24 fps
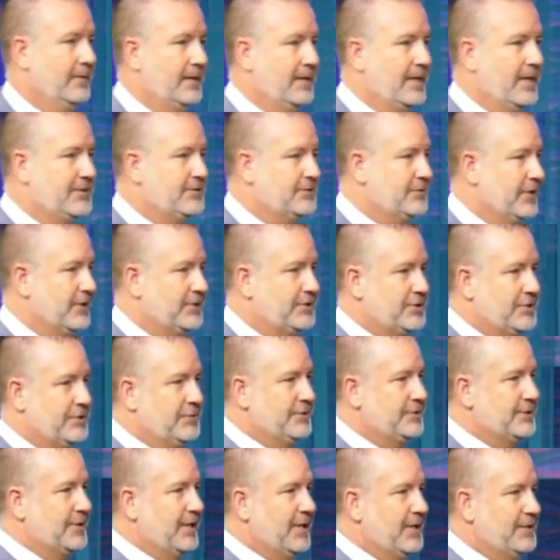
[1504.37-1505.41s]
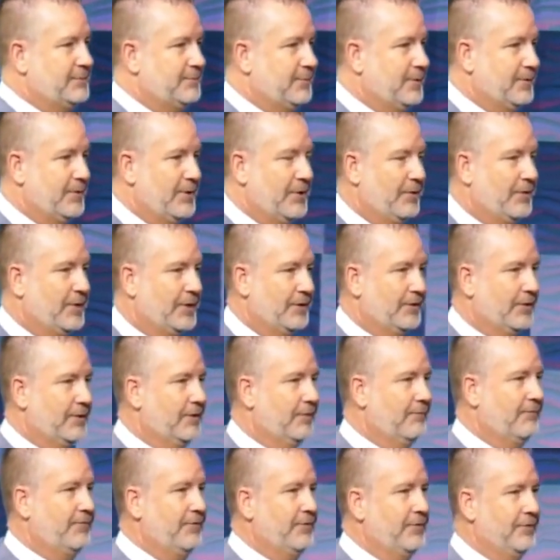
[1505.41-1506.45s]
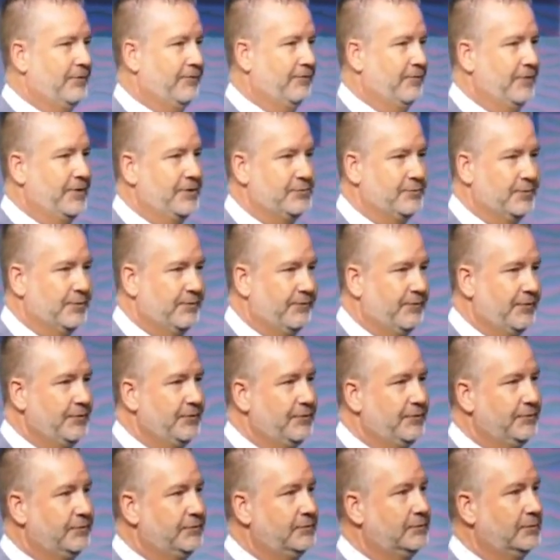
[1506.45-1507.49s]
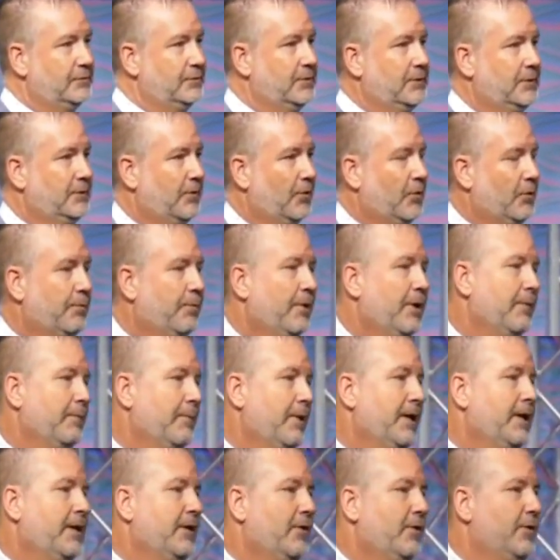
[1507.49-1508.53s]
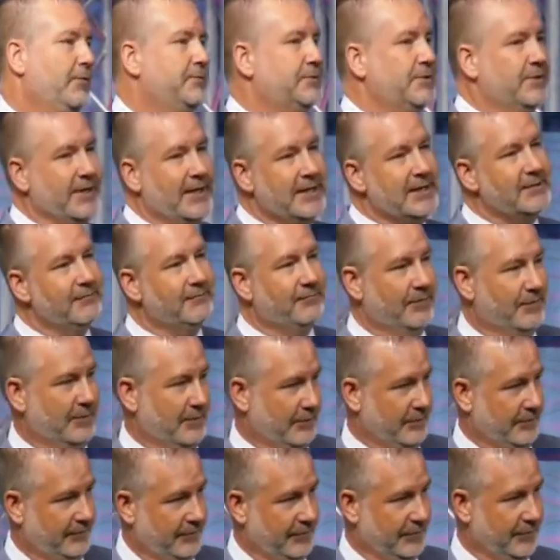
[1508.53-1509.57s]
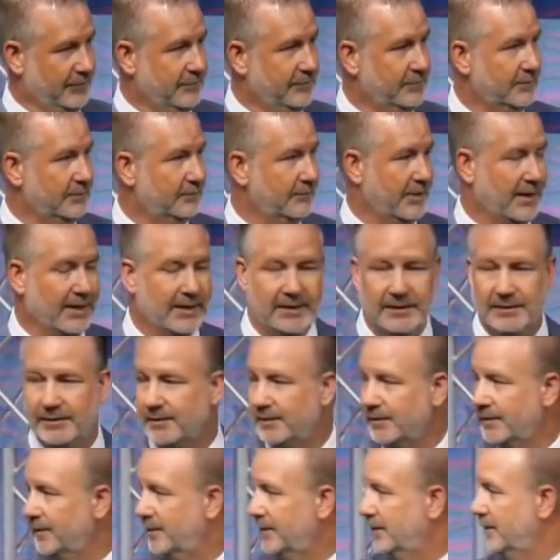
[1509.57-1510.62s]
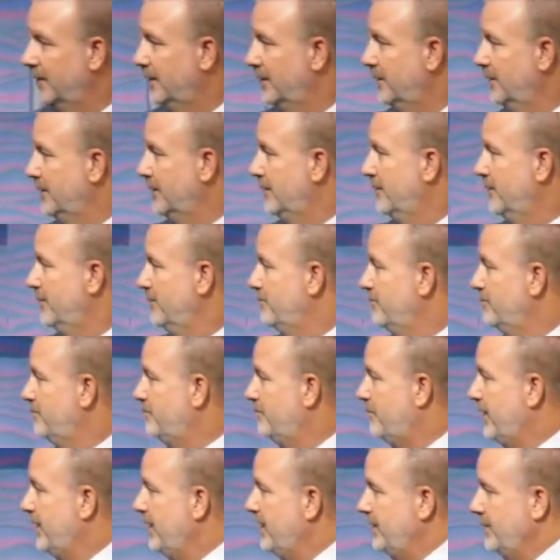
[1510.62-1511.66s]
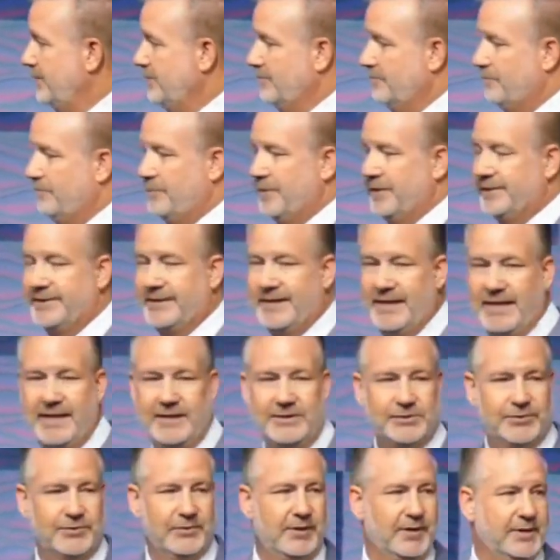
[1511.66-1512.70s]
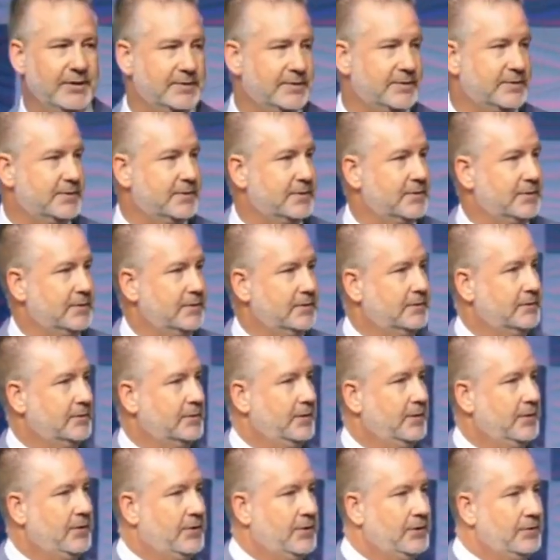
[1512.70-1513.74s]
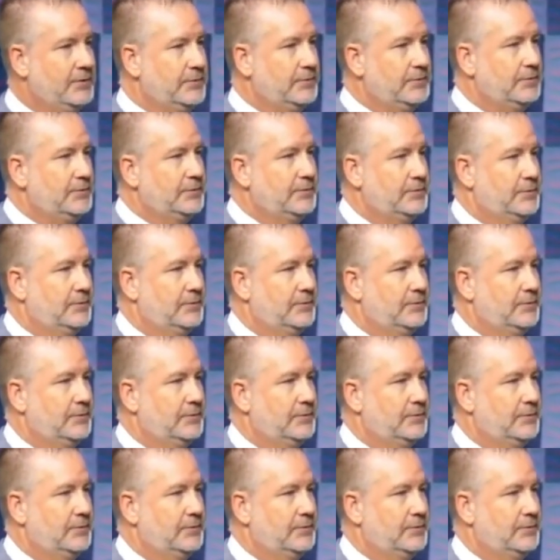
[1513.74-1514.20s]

They trust you as a husband knowing you're going to fill the fridge with food. or bring money home so they can fill it with food, right? But, but they trust you.